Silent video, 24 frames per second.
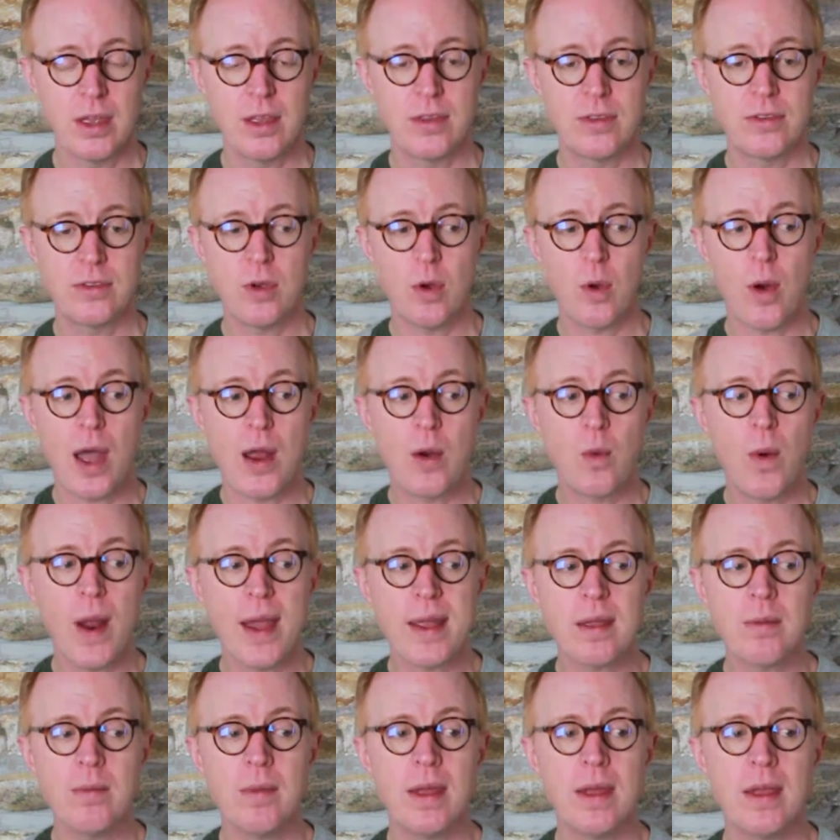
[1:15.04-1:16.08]
So I
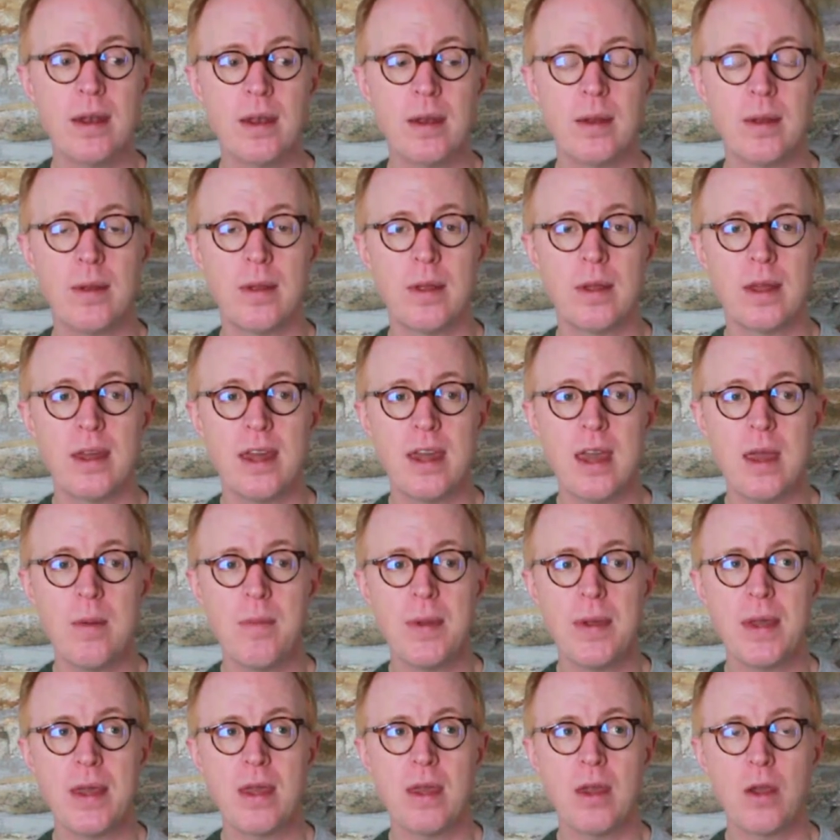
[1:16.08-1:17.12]
recommend
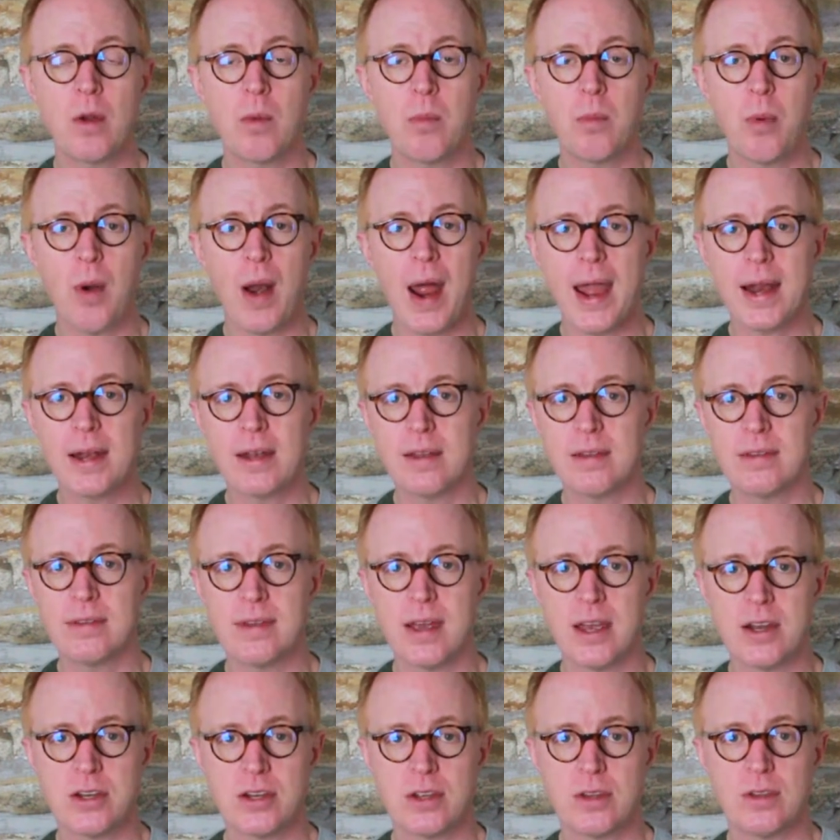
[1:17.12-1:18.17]
keeping your practice
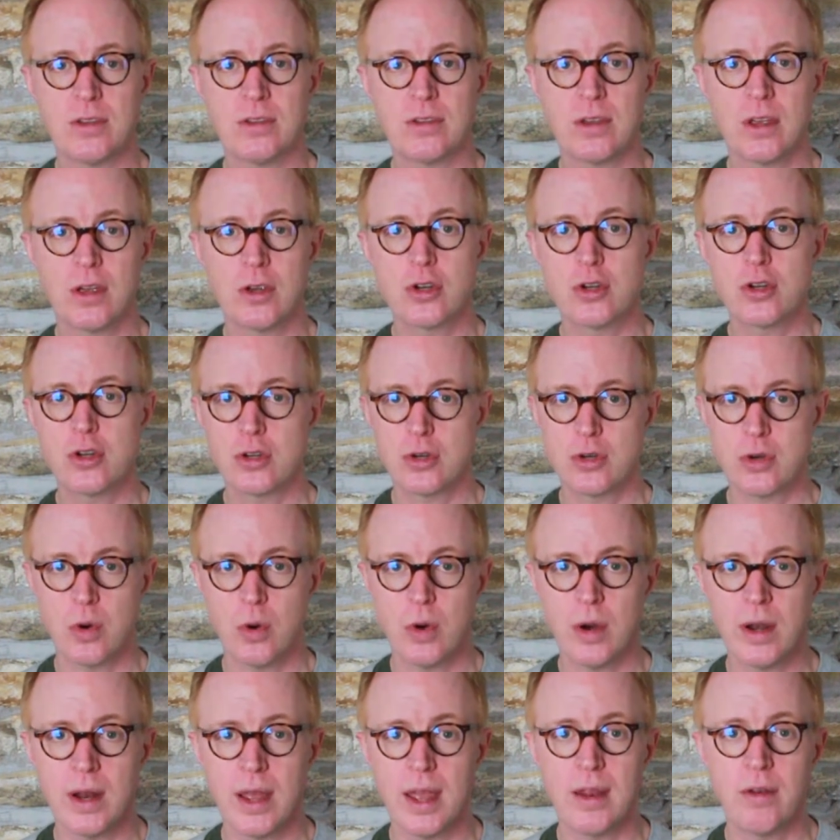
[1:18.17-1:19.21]
sessions
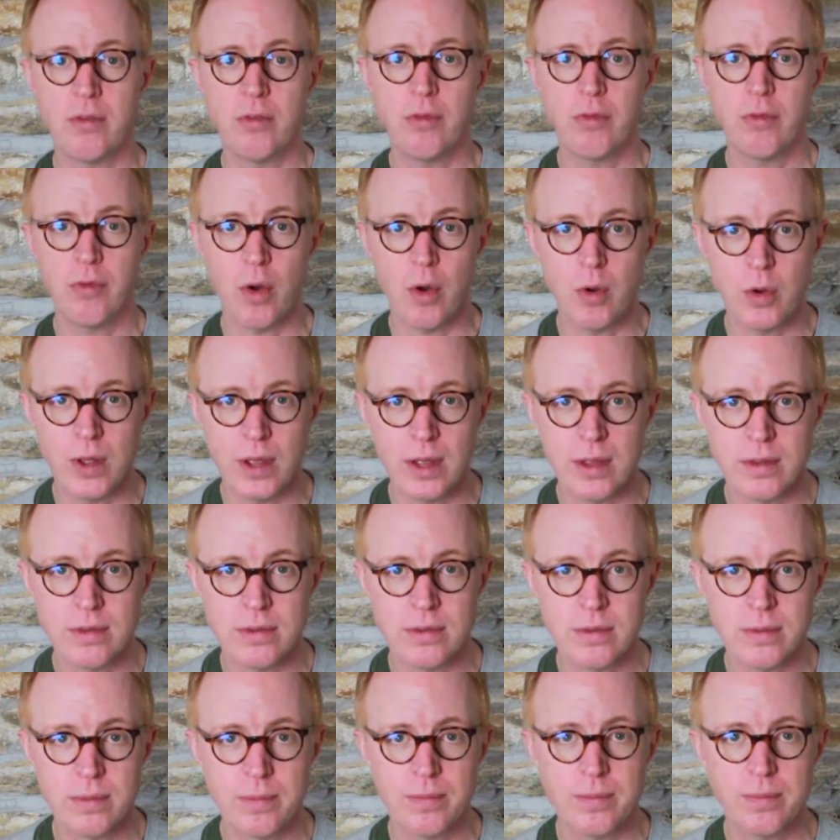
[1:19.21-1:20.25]
short and
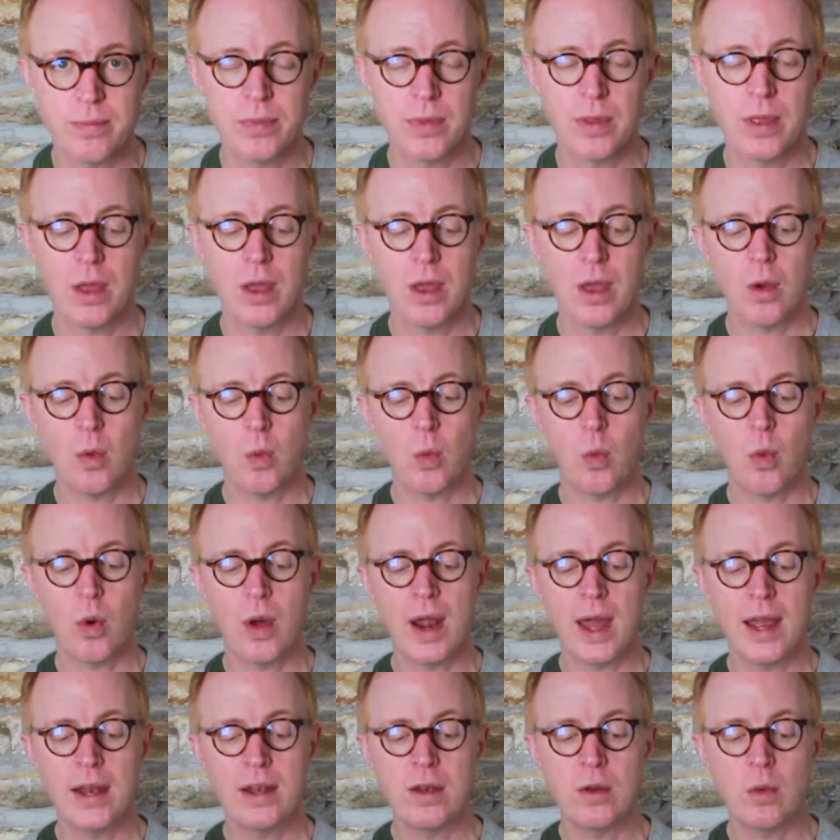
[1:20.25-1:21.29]
focused. What
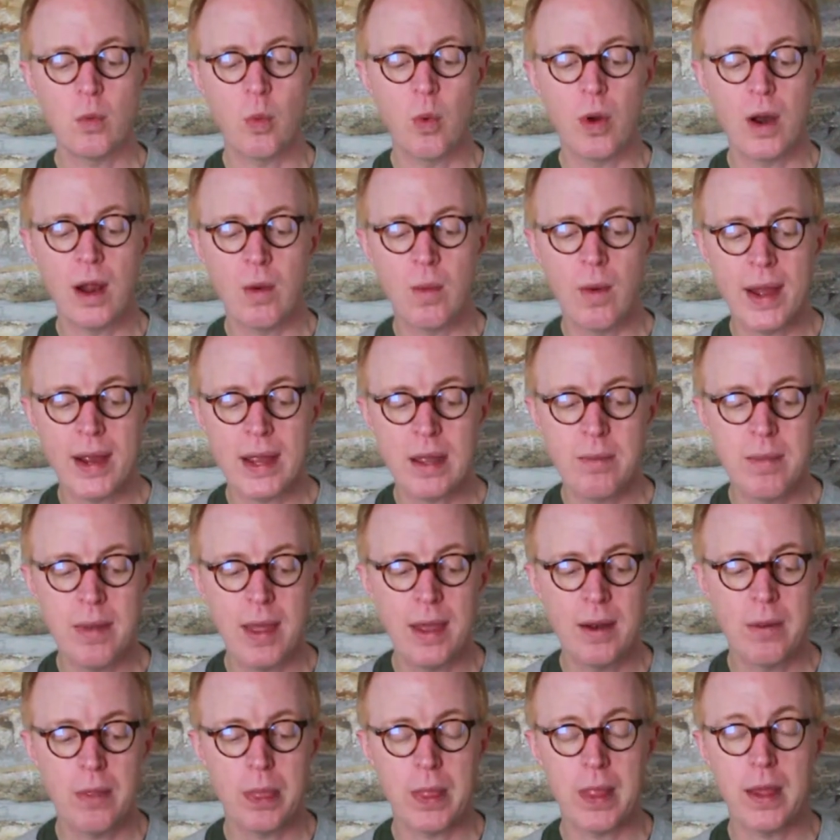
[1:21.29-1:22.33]
I
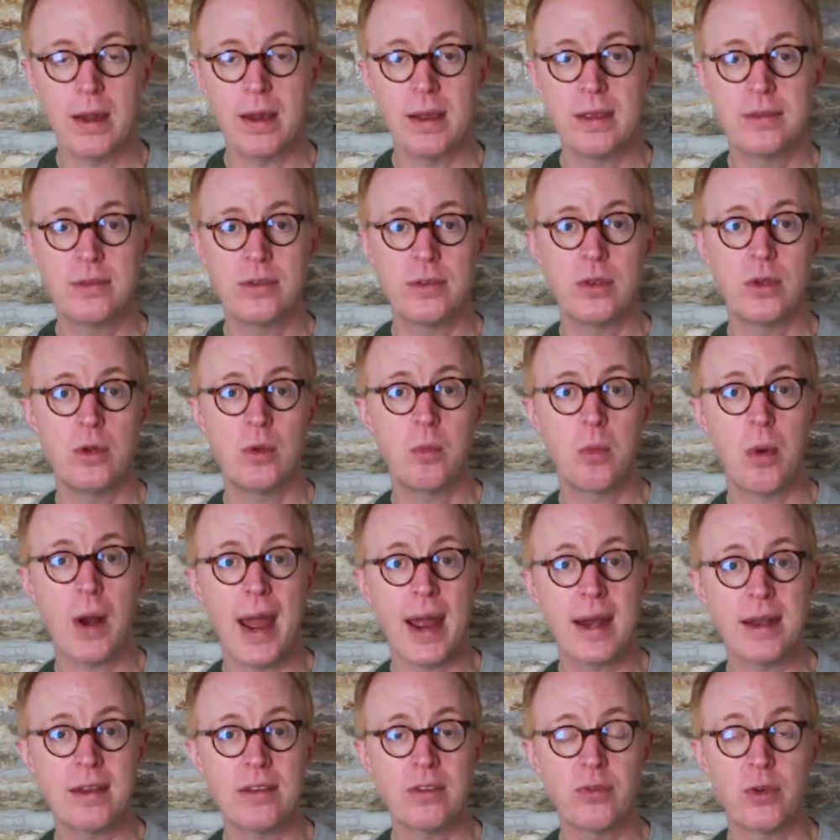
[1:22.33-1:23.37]
recommend is to
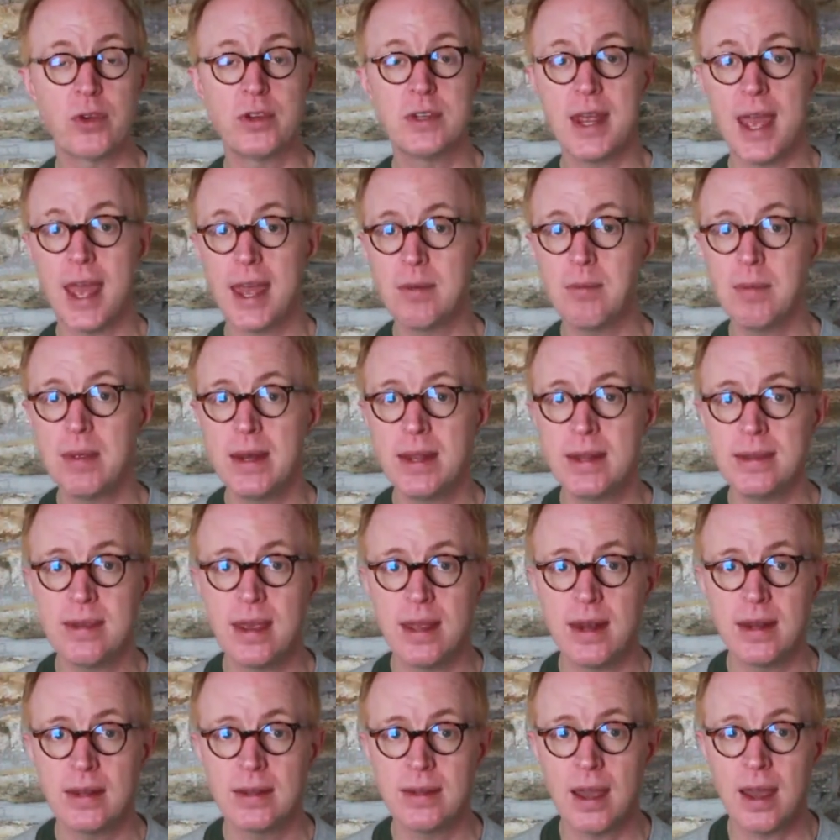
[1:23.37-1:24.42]
practice for 10 minutes at
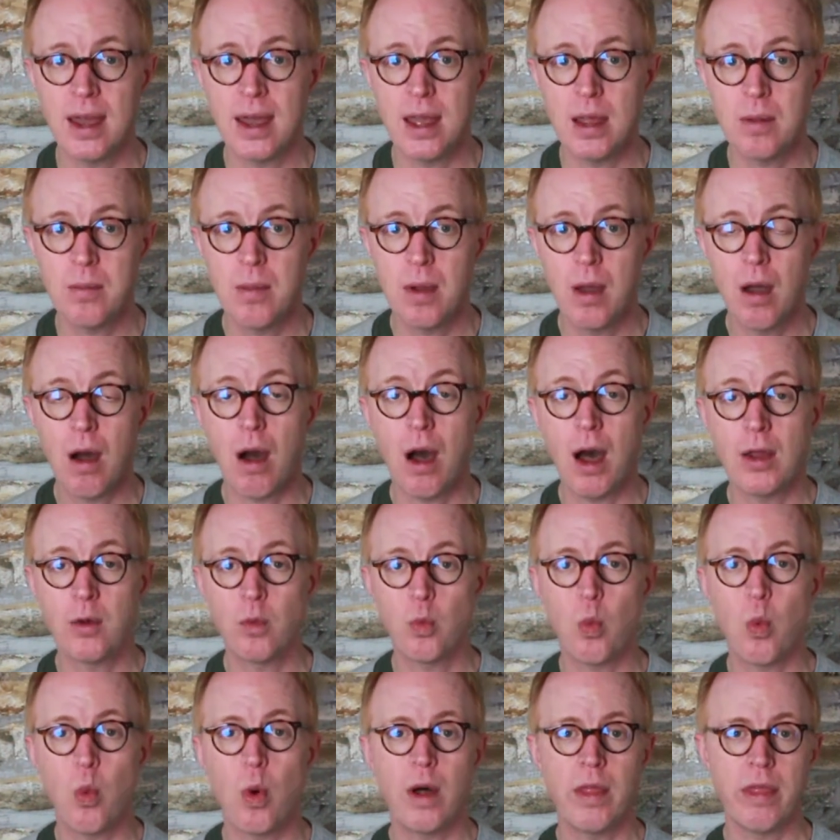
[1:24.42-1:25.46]
a time
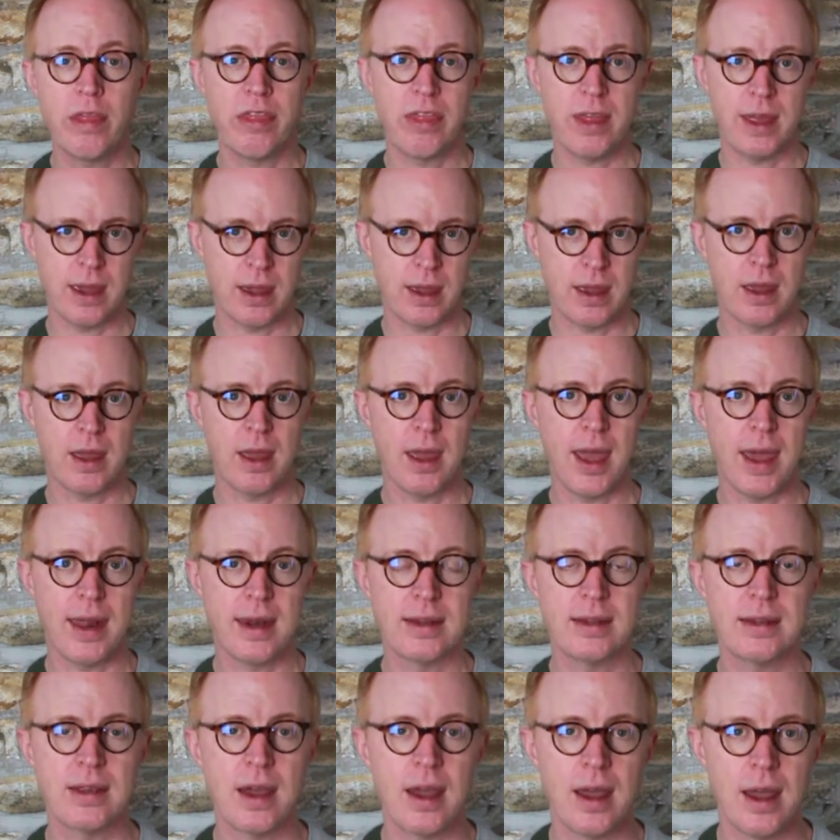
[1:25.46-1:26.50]
on one thing at a
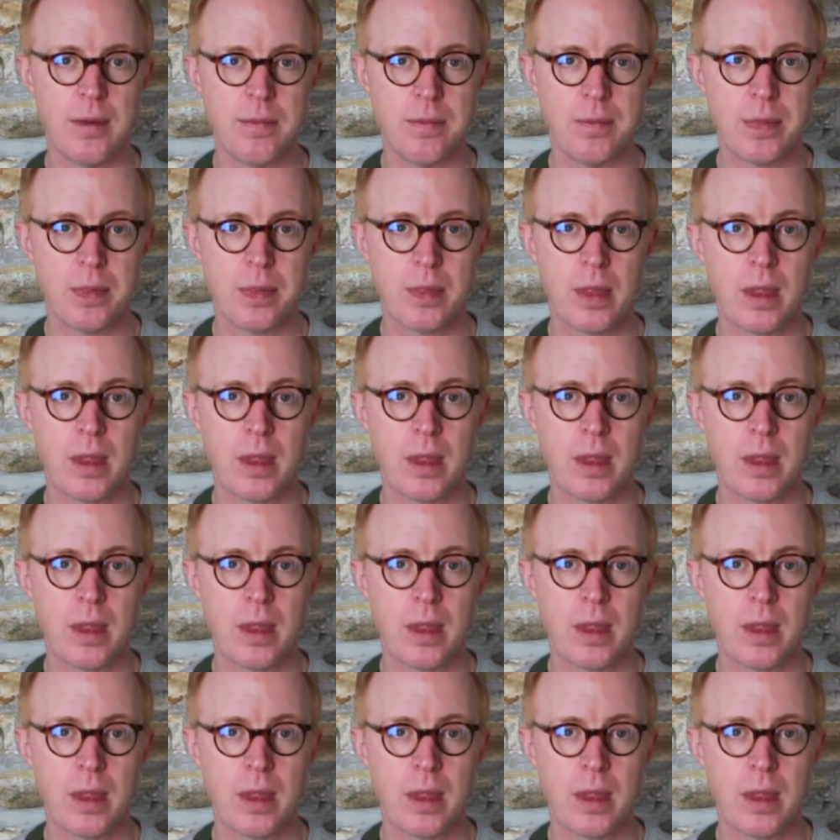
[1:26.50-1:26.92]
time.